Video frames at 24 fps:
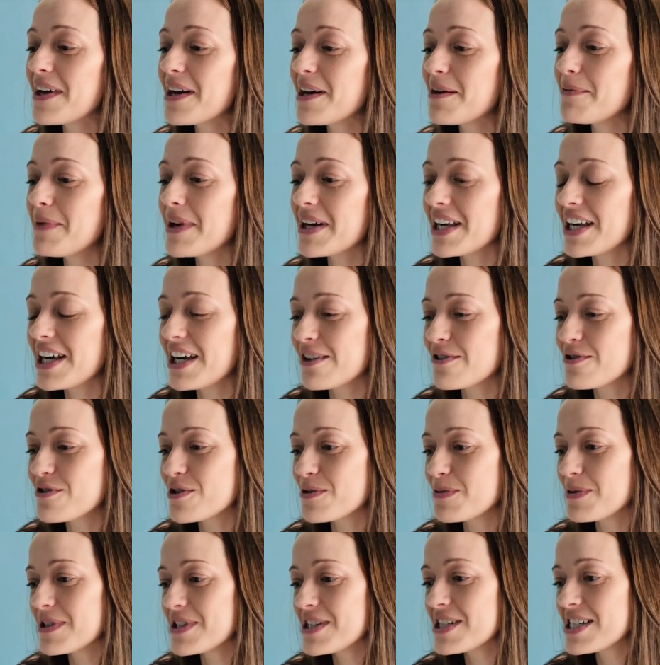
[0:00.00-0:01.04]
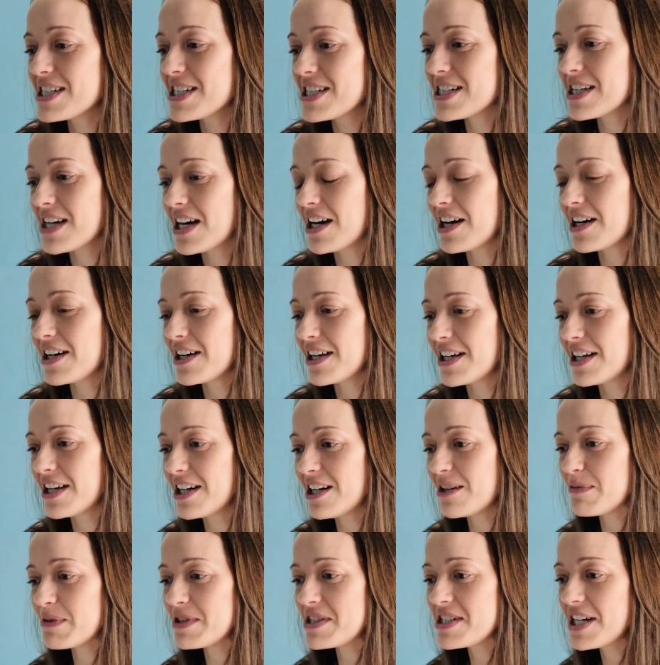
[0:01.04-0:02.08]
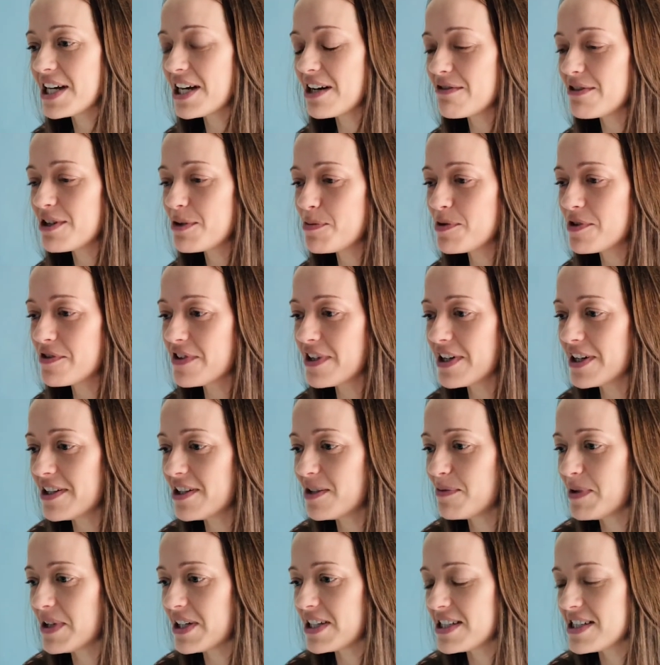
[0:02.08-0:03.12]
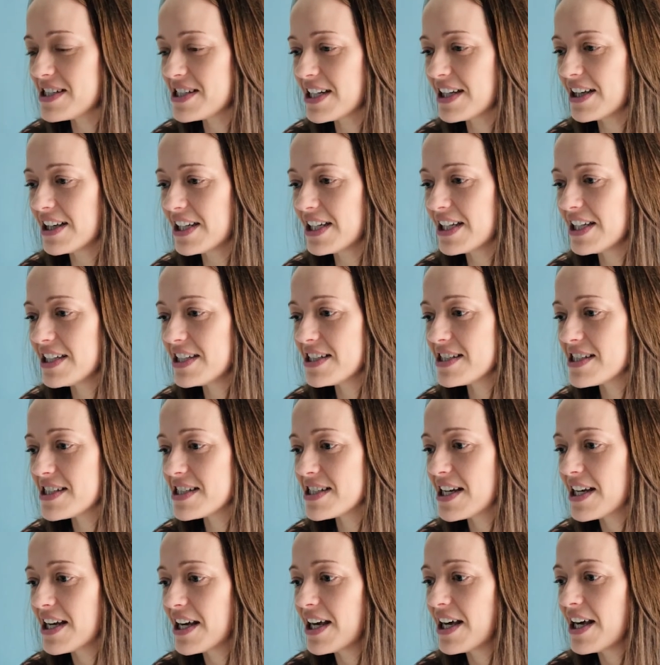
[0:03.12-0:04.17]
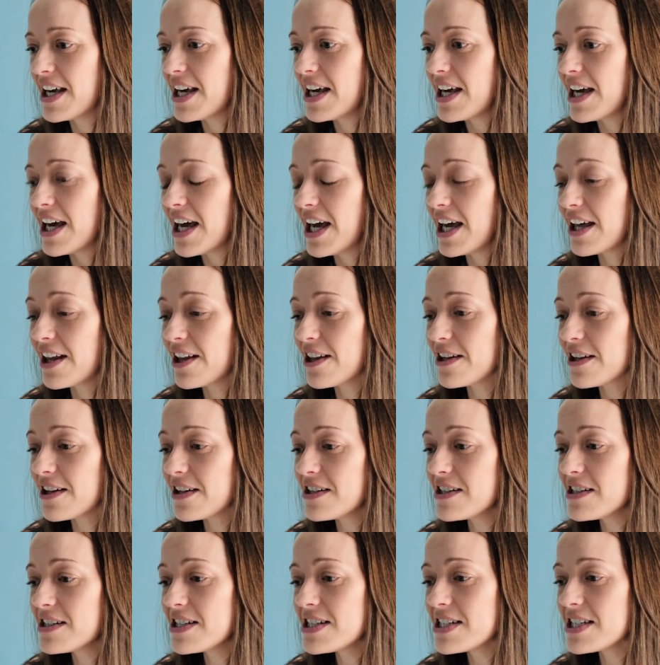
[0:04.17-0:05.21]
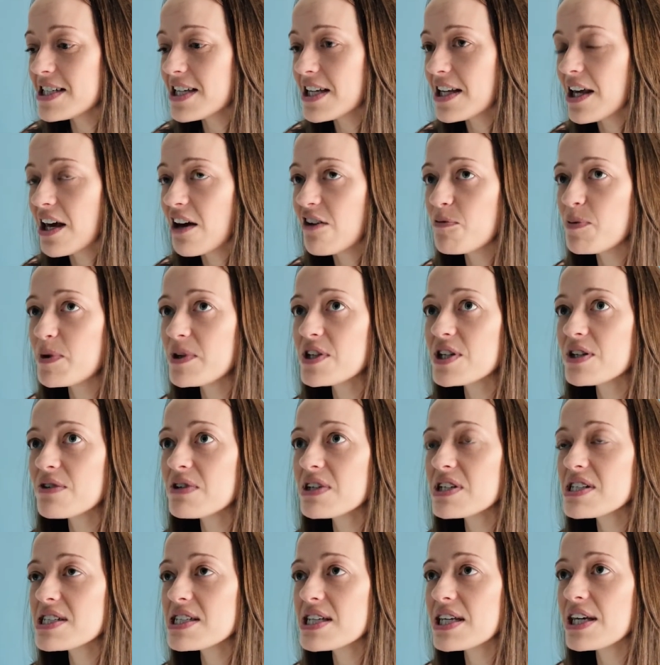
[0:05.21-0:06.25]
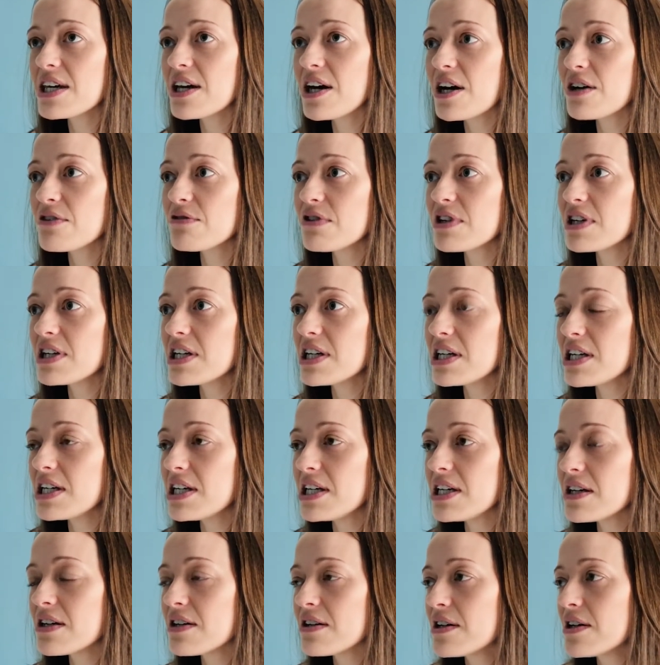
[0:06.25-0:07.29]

Becky. I am a TRE provider based in Leeds, England. I've been doing TRE